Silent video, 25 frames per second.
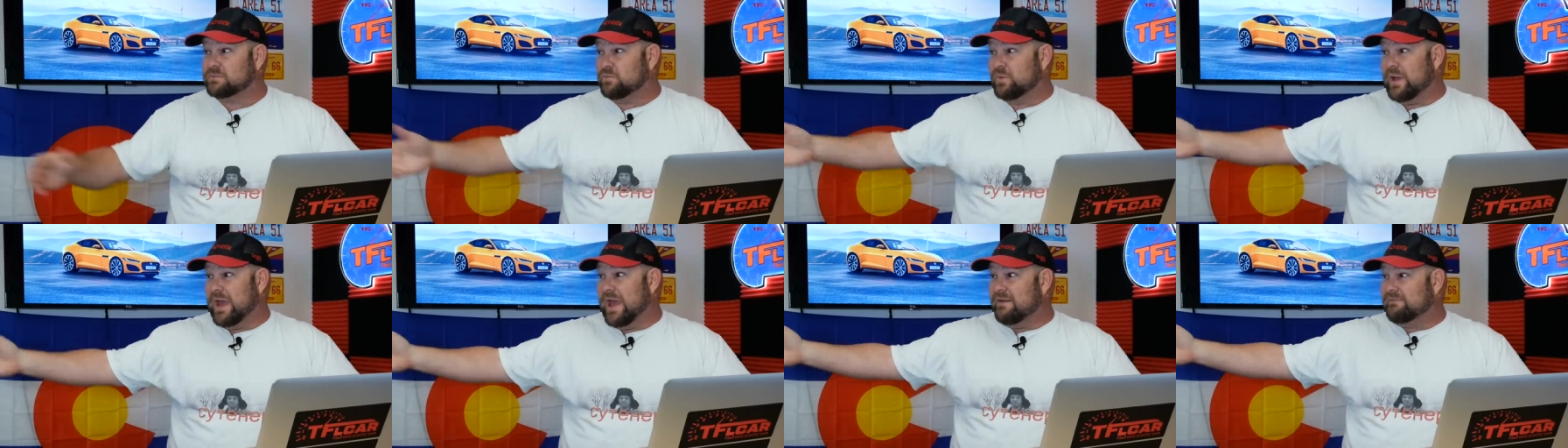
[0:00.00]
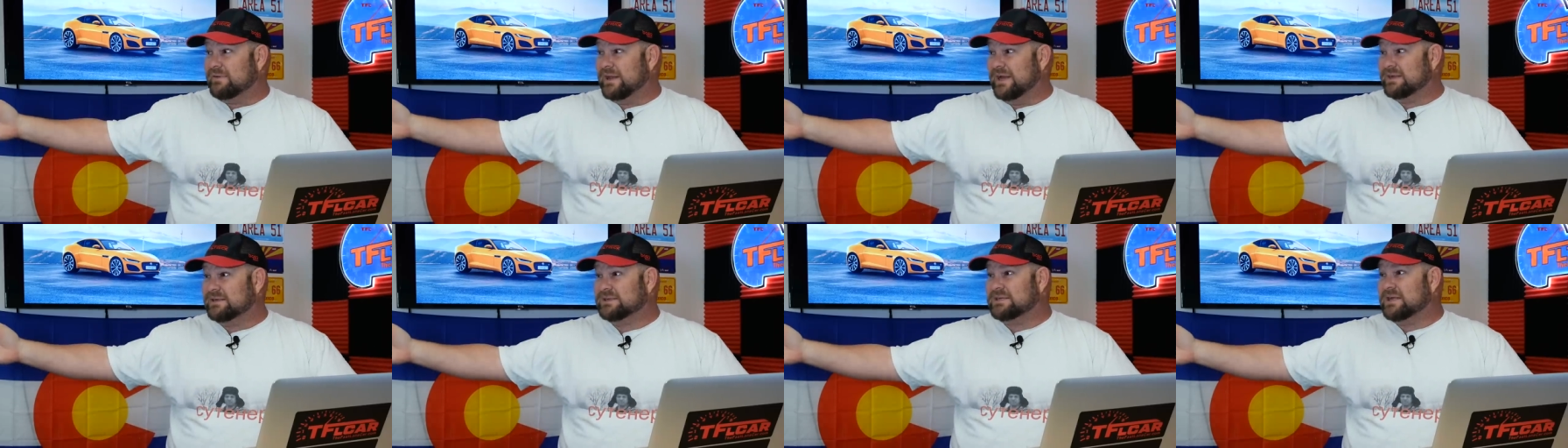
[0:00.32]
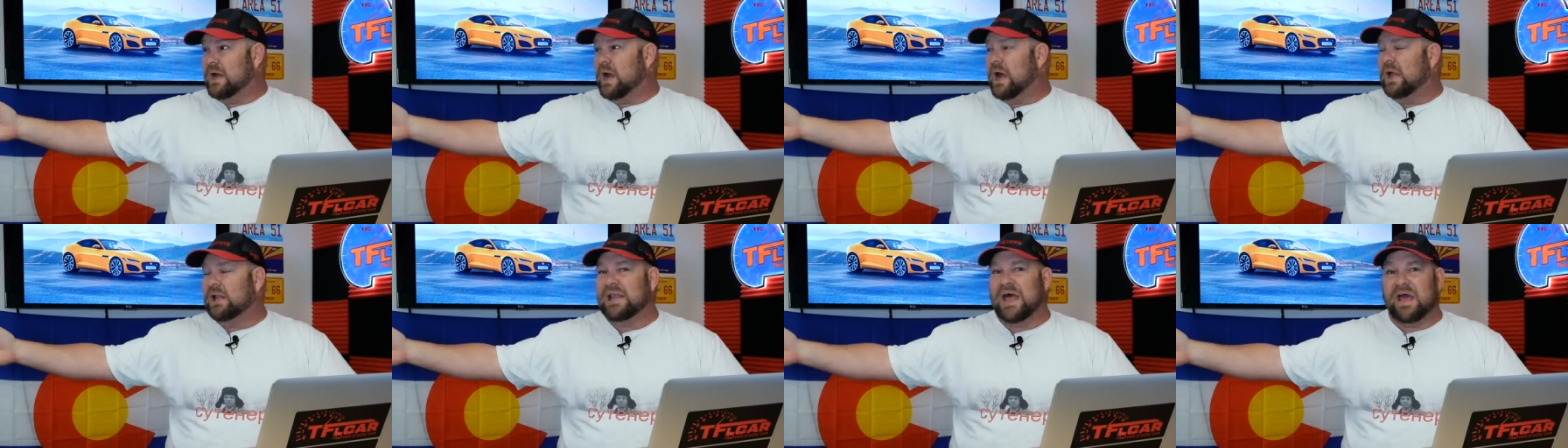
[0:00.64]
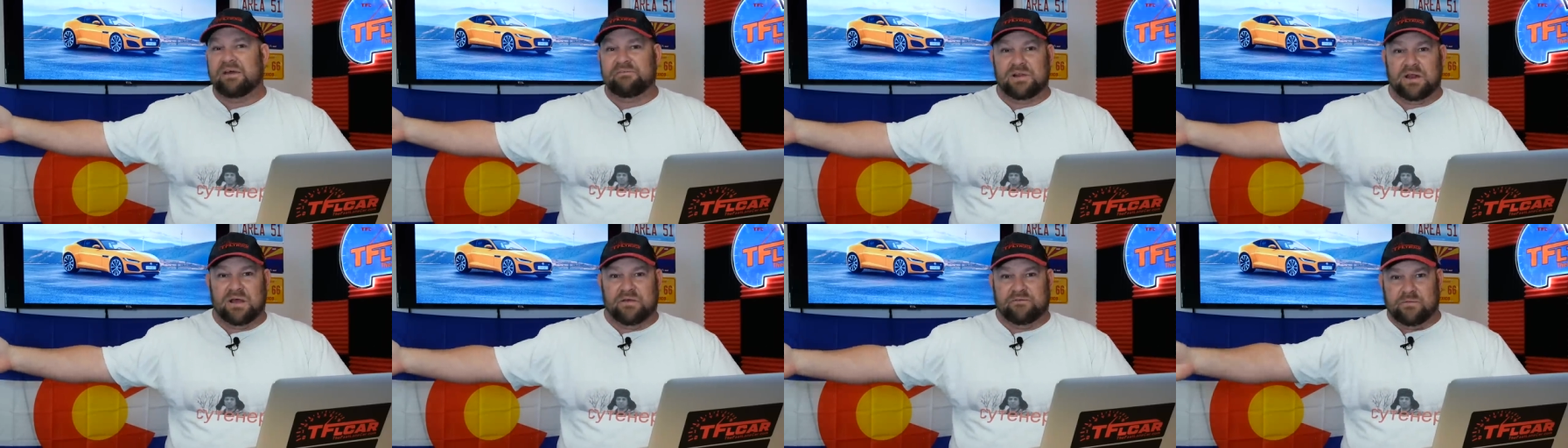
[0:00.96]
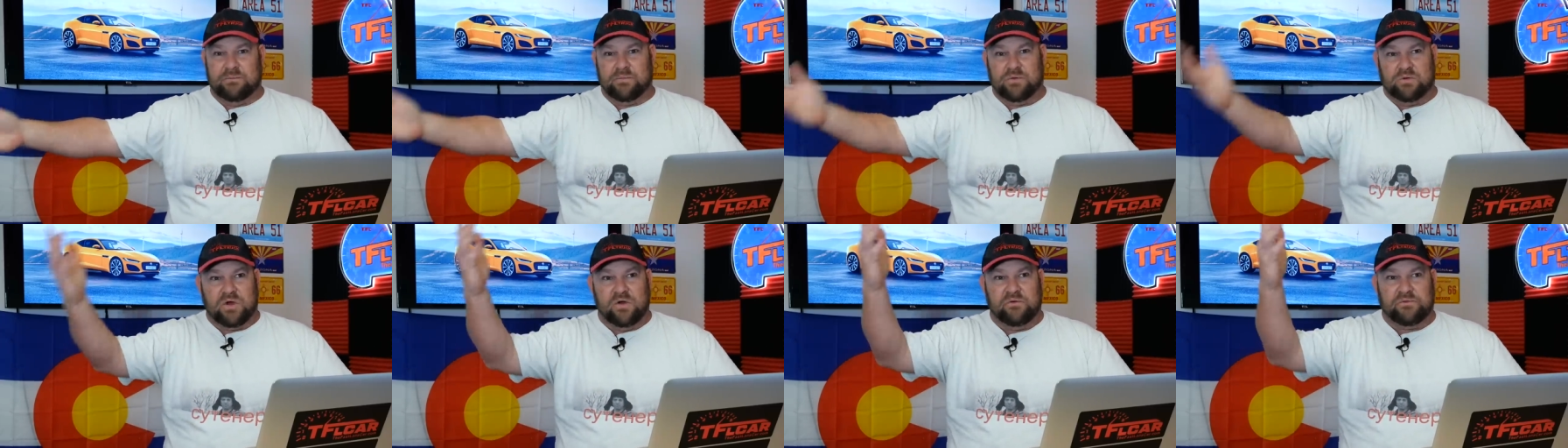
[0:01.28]
We have like 11 of
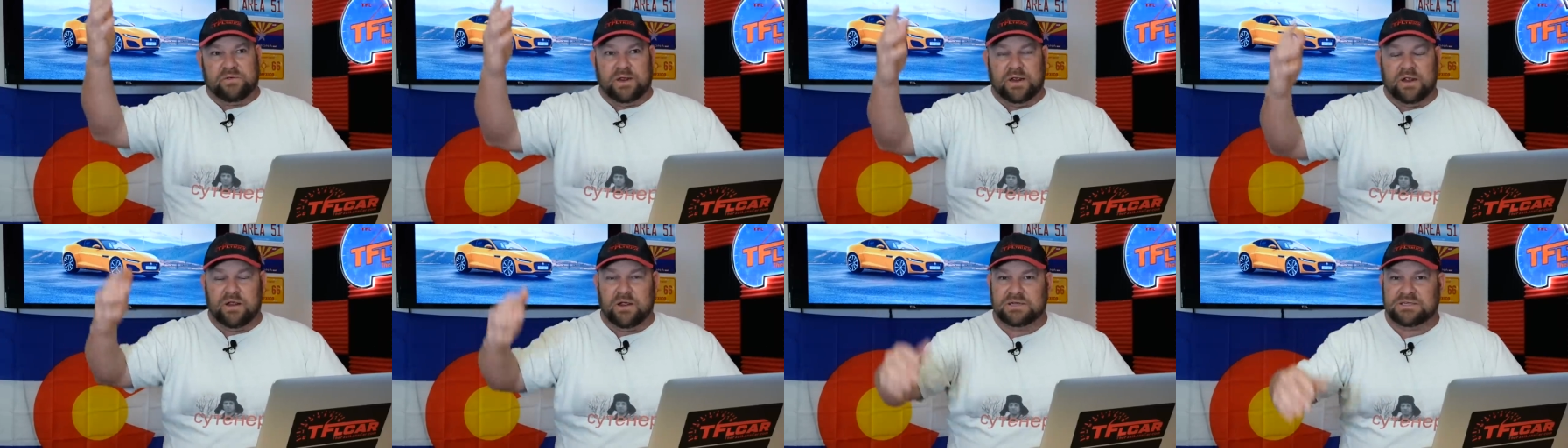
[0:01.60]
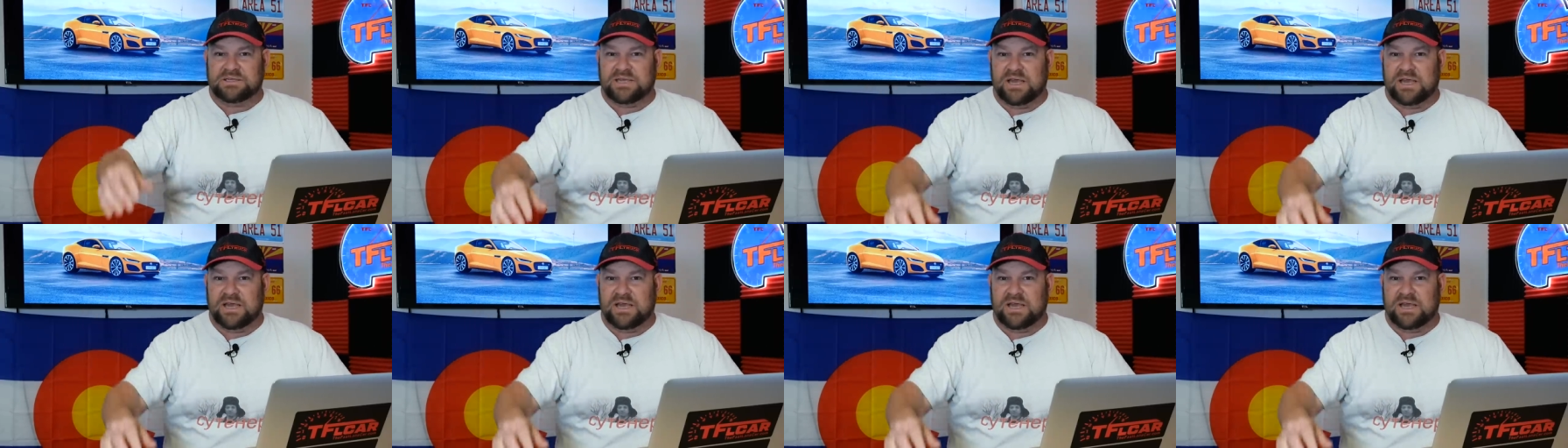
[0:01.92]
them over here at